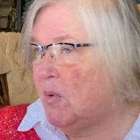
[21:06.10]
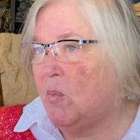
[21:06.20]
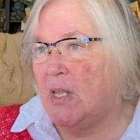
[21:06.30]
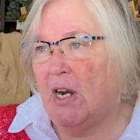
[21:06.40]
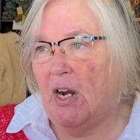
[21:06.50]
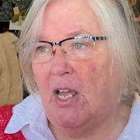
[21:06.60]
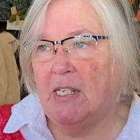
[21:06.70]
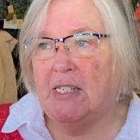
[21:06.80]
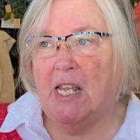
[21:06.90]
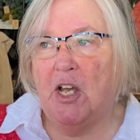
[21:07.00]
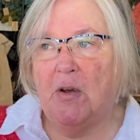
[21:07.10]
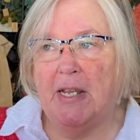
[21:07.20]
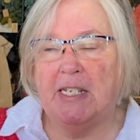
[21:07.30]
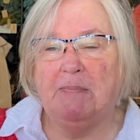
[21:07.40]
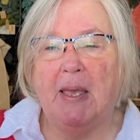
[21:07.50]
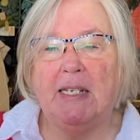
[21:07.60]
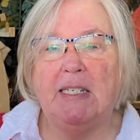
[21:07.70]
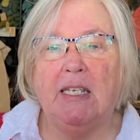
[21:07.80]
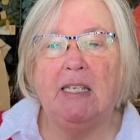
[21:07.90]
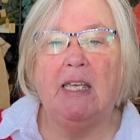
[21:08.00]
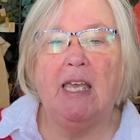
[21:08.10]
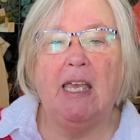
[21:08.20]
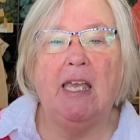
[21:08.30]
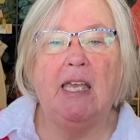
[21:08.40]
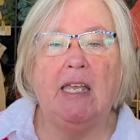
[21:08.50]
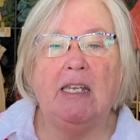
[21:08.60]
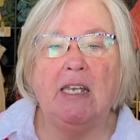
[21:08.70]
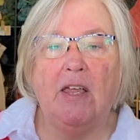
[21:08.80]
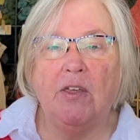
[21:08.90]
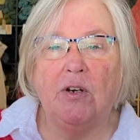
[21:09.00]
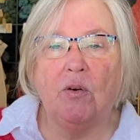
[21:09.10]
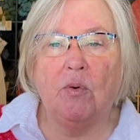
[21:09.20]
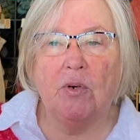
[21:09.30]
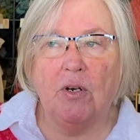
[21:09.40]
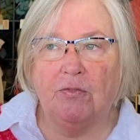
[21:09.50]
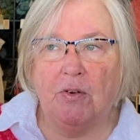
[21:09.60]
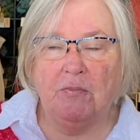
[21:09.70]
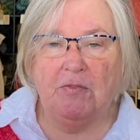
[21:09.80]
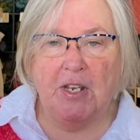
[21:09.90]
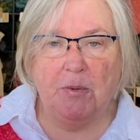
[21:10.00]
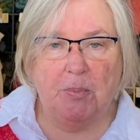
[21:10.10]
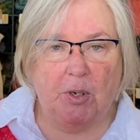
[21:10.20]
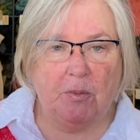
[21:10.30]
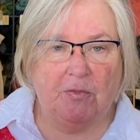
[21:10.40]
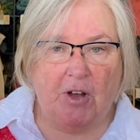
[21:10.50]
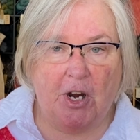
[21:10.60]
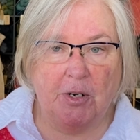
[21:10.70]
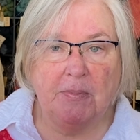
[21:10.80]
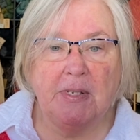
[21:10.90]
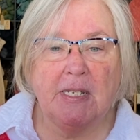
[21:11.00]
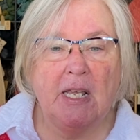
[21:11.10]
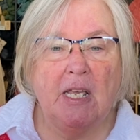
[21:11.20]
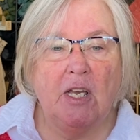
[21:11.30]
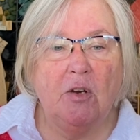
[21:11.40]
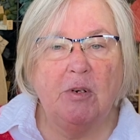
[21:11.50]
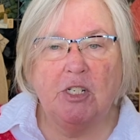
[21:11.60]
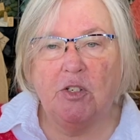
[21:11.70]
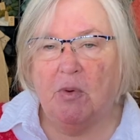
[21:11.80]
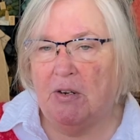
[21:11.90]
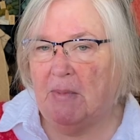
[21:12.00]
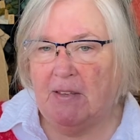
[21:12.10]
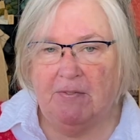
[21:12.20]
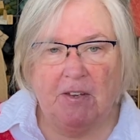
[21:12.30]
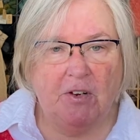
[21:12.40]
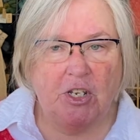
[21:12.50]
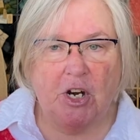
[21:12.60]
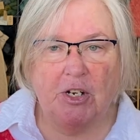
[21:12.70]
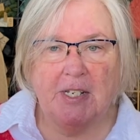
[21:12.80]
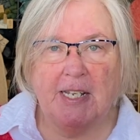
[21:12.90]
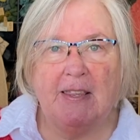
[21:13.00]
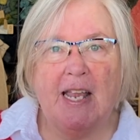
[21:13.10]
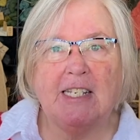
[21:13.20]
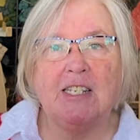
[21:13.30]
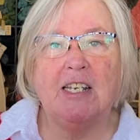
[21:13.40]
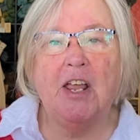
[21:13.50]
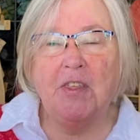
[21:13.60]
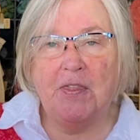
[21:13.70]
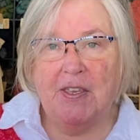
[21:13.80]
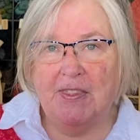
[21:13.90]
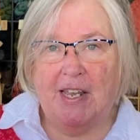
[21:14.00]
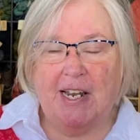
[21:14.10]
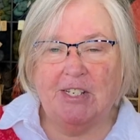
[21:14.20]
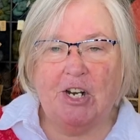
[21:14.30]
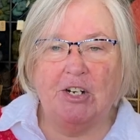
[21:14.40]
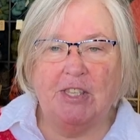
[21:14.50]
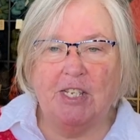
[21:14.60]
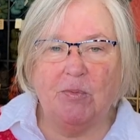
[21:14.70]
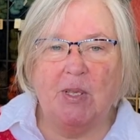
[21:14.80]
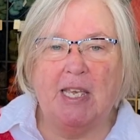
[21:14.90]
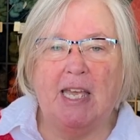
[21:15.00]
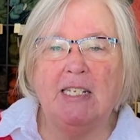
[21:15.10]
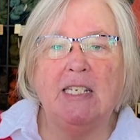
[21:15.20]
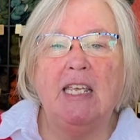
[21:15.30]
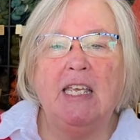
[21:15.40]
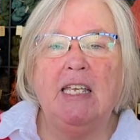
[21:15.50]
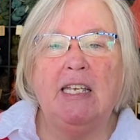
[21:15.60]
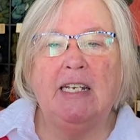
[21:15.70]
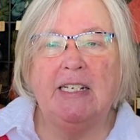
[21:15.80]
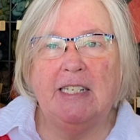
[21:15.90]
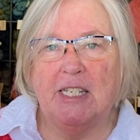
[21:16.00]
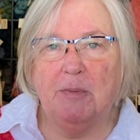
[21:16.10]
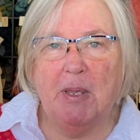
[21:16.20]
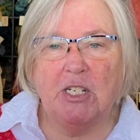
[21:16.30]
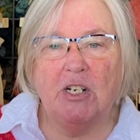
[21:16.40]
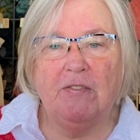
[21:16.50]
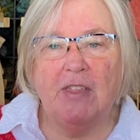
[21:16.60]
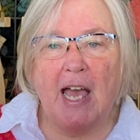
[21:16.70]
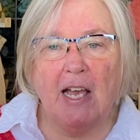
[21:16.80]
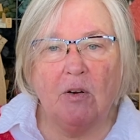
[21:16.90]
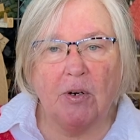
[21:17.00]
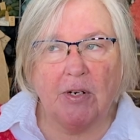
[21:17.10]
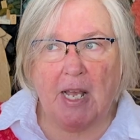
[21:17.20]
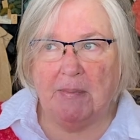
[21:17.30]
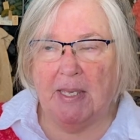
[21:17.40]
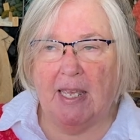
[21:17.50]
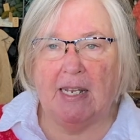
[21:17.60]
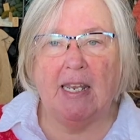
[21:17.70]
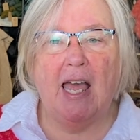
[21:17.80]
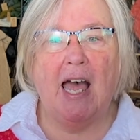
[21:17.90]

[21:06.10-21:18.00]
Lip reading: We are also expecting another order from Feederbrook Farms, which is one of my favorite yarns. And that's another thing that I started this weekend in anticipation of that order coming in.